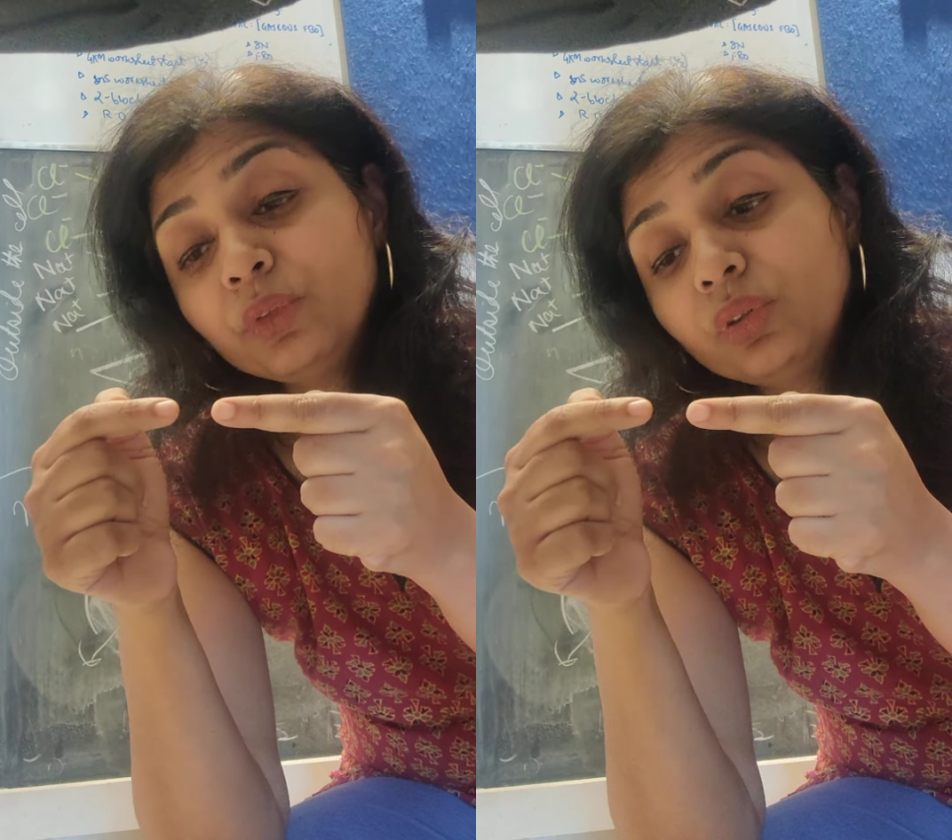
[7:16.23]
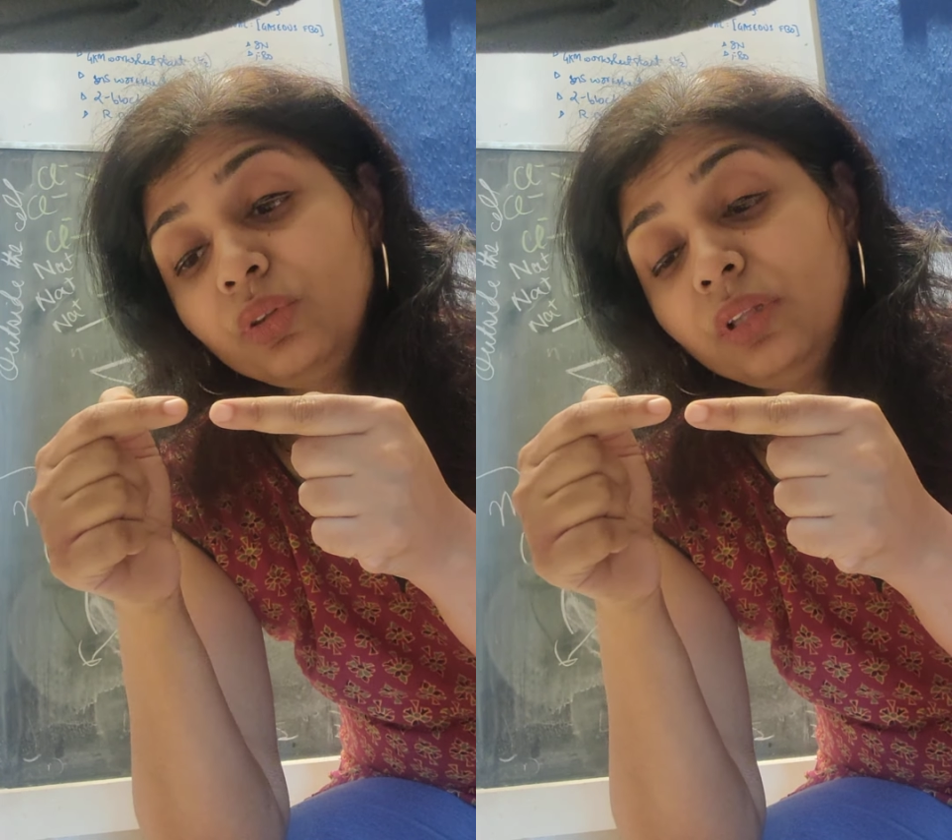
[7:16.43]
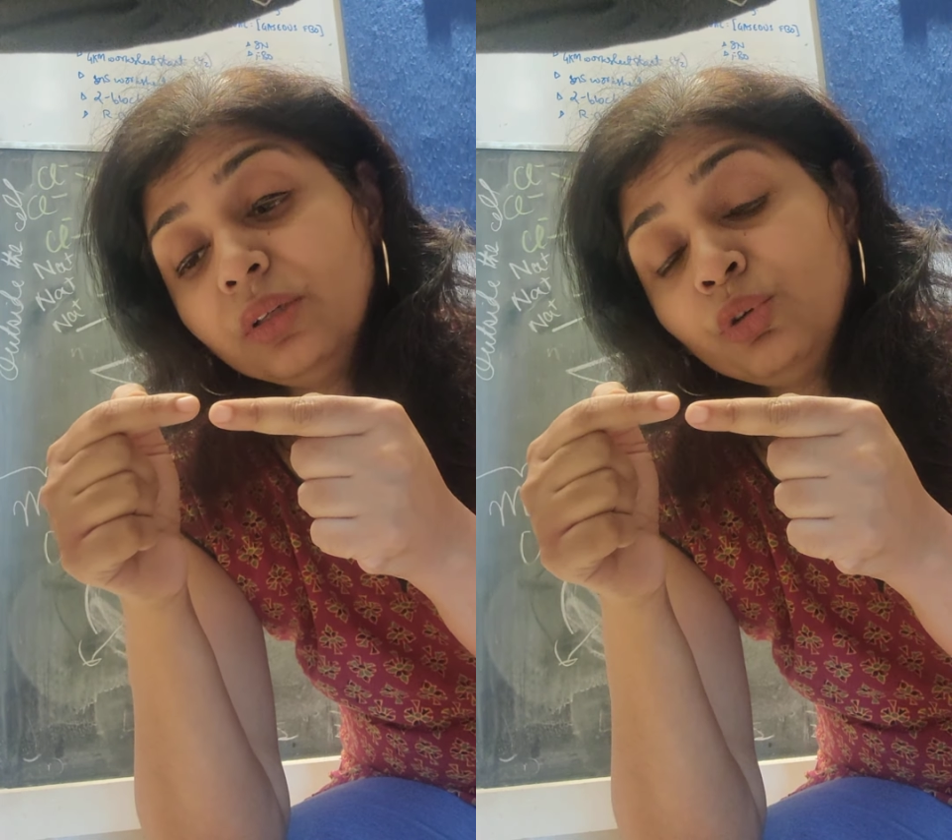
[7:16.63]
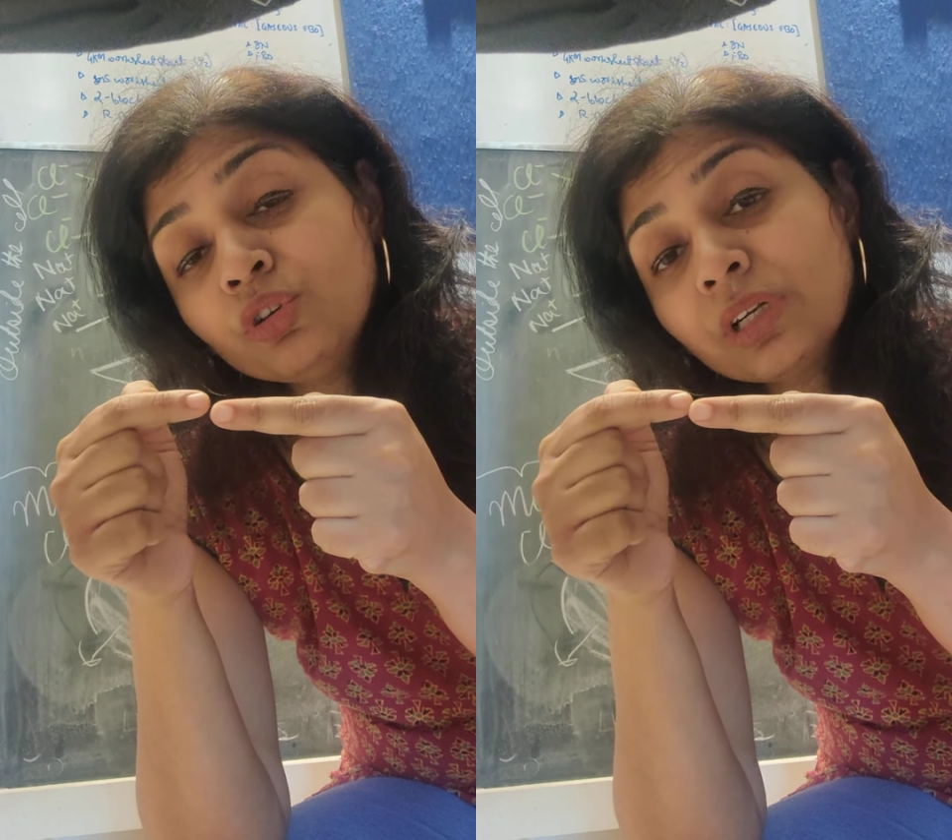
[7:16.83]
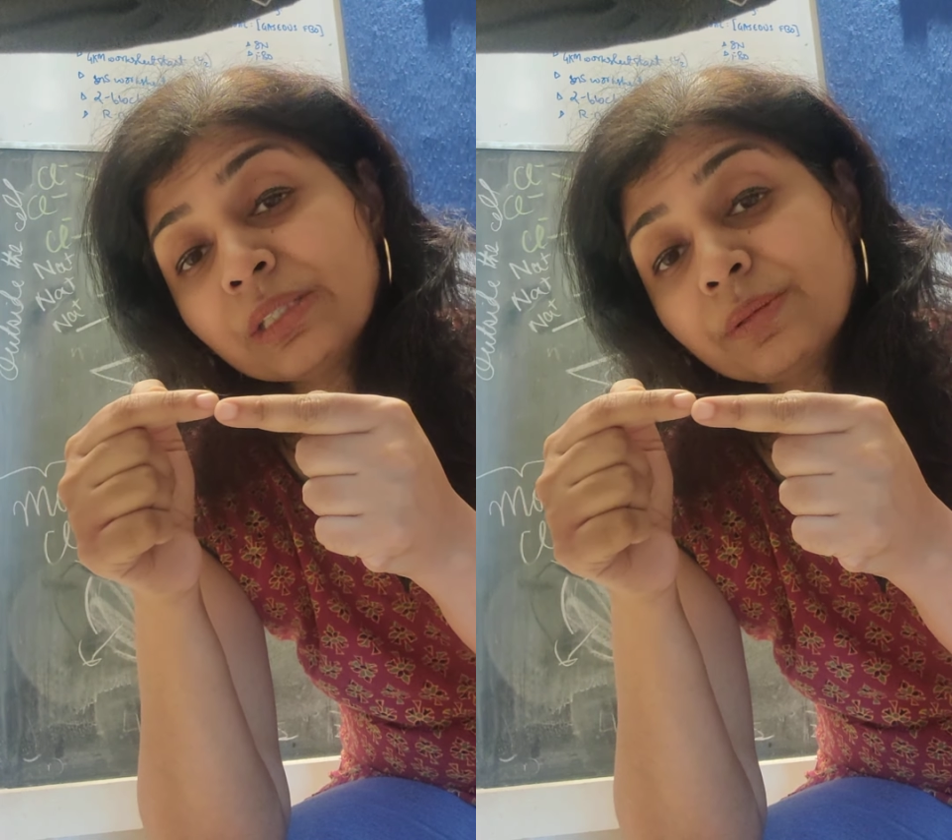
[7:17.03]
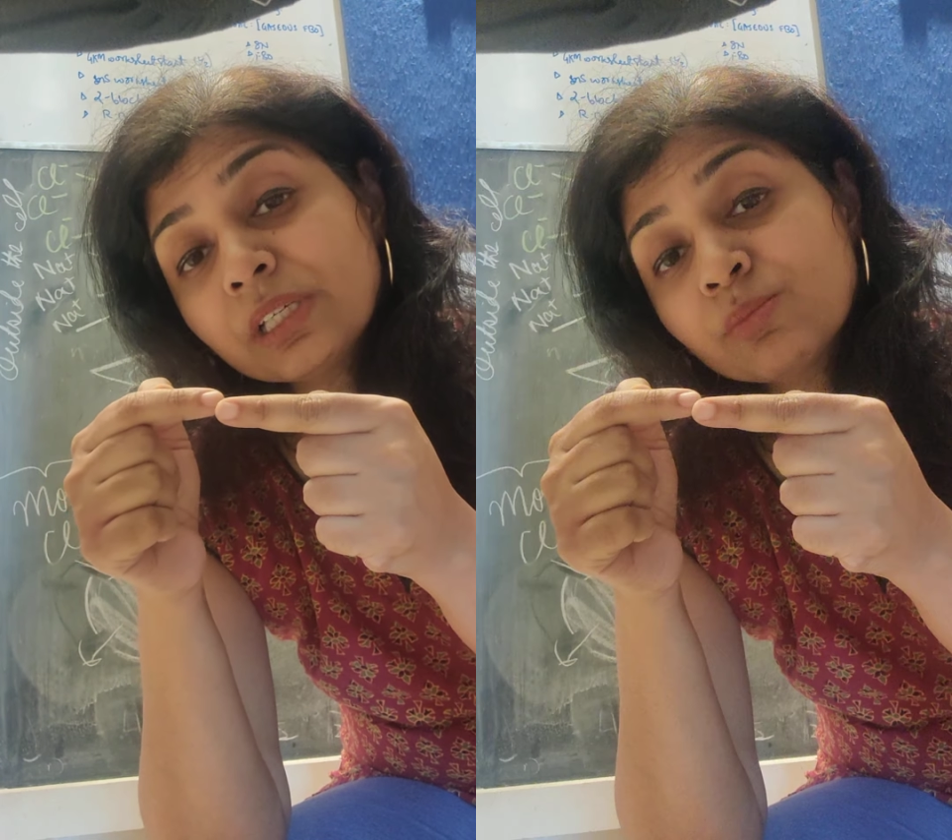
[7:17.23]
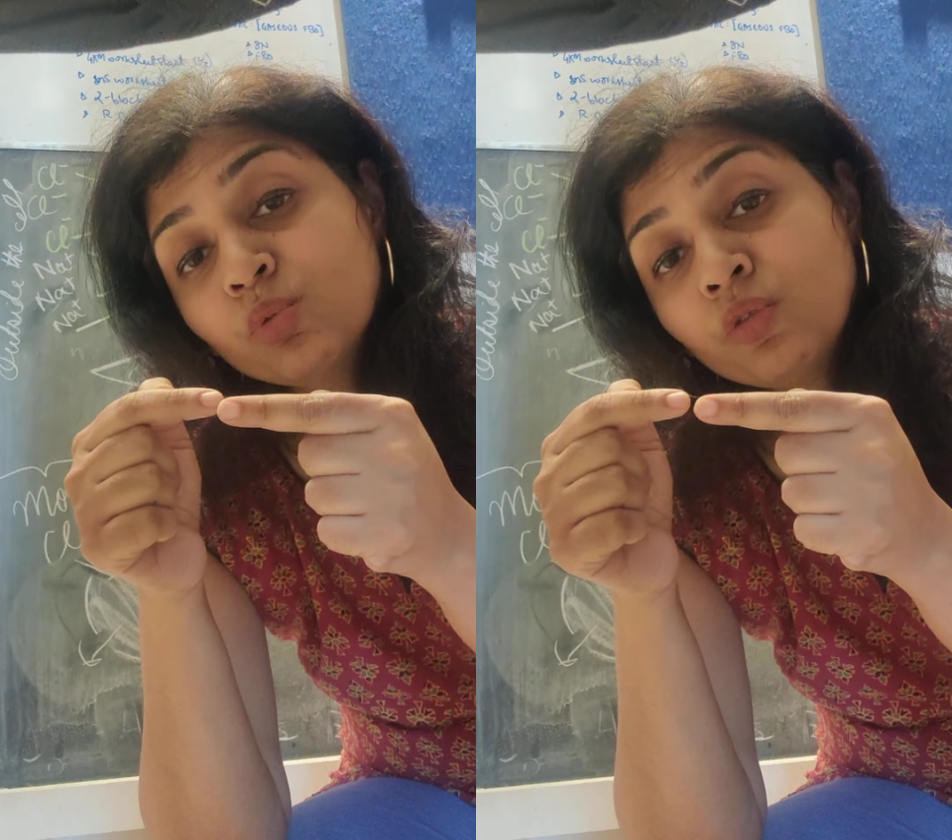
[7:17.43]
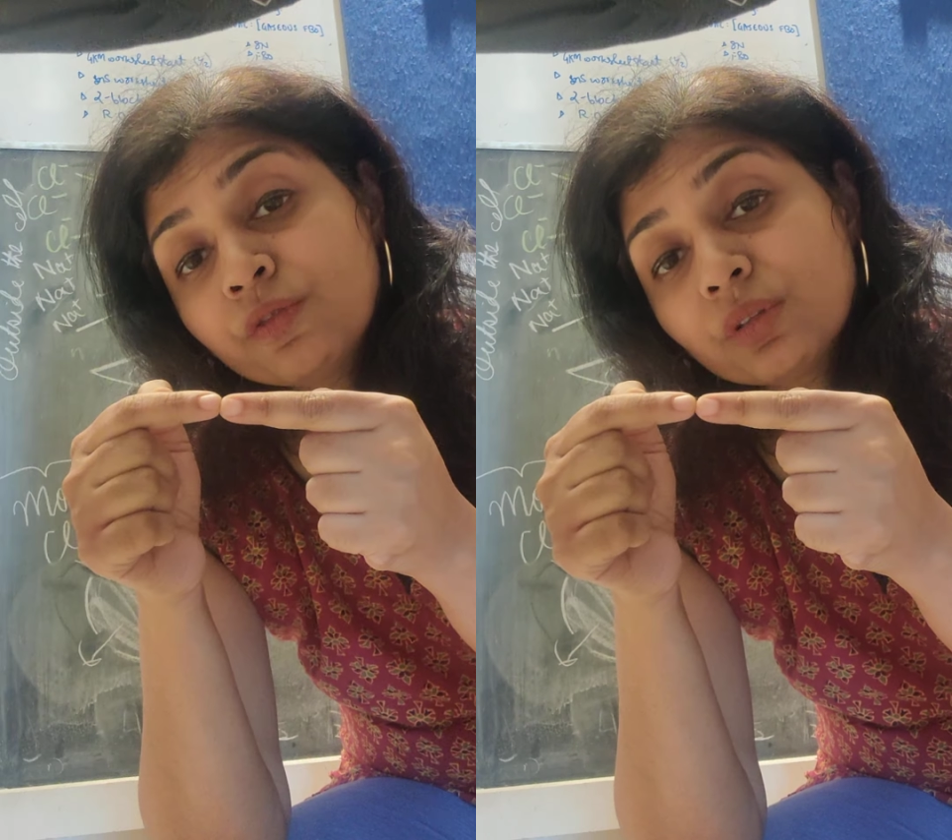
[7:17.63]
The neurotransmitters
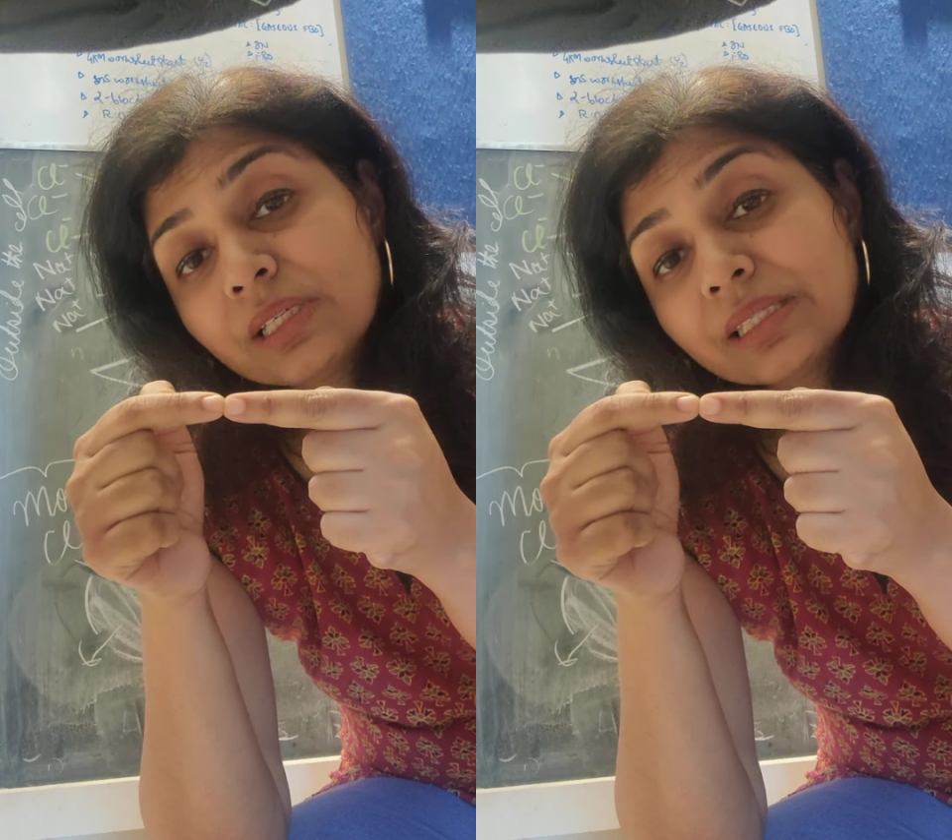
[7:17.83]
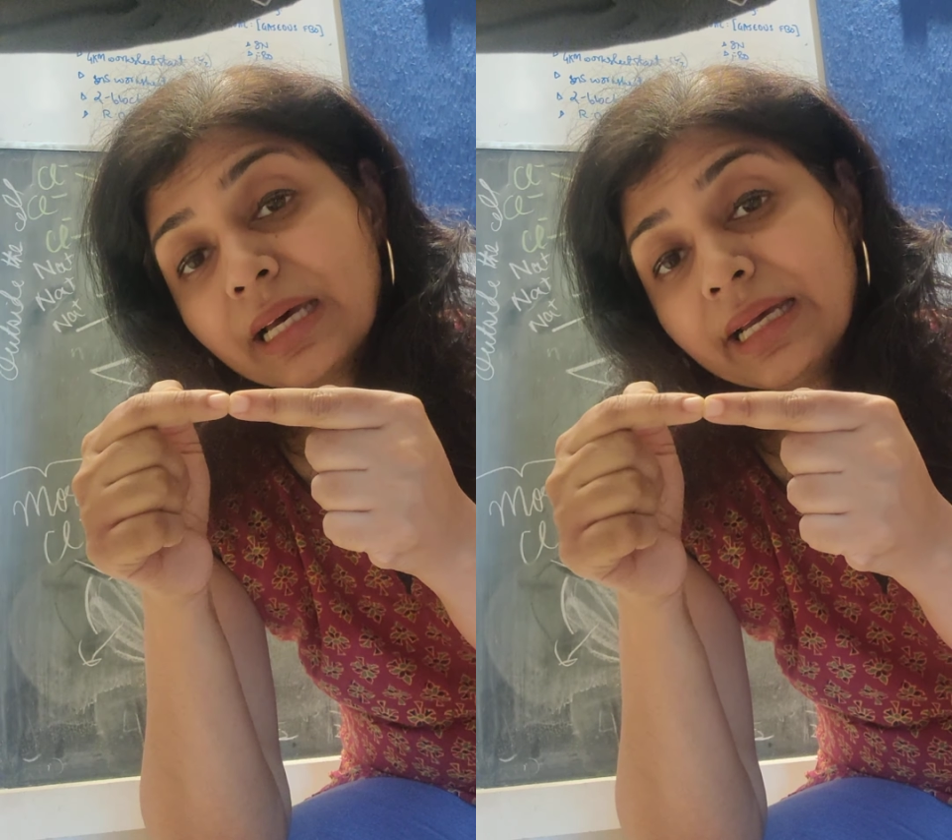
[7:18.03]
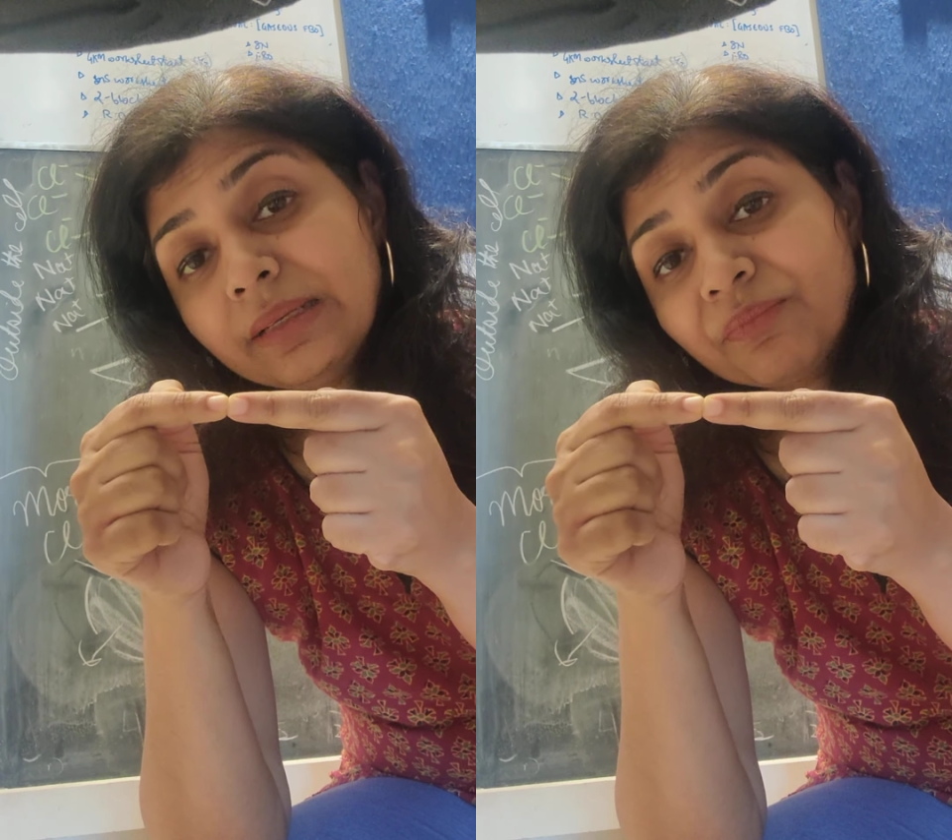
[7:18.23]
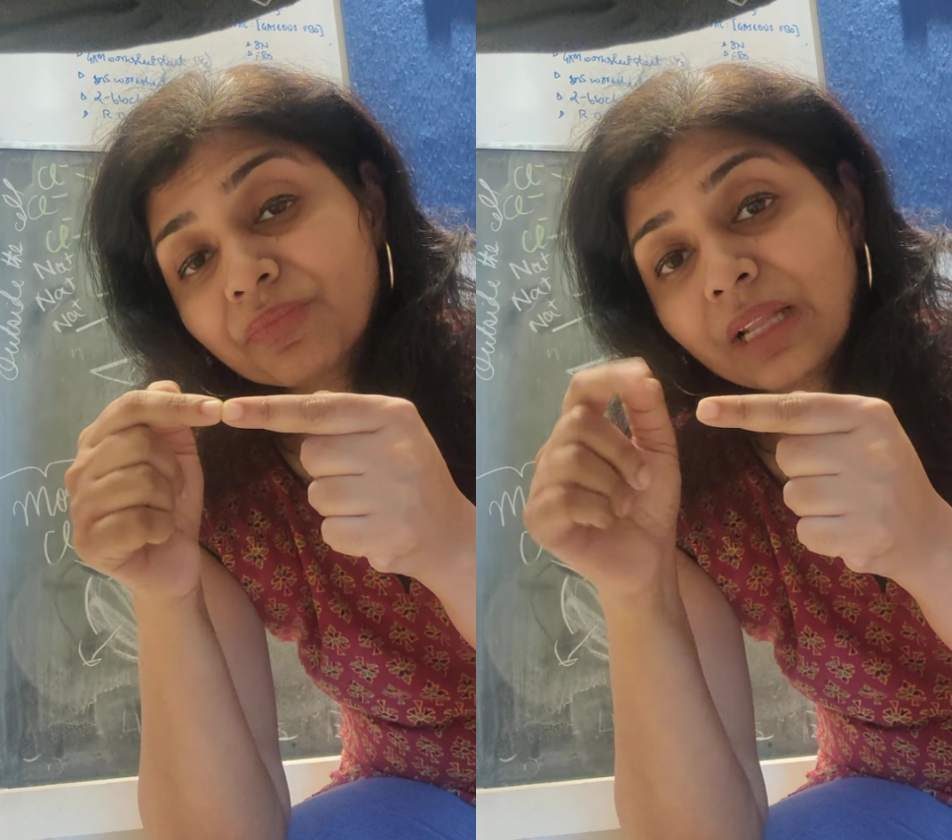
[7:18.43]
move to this side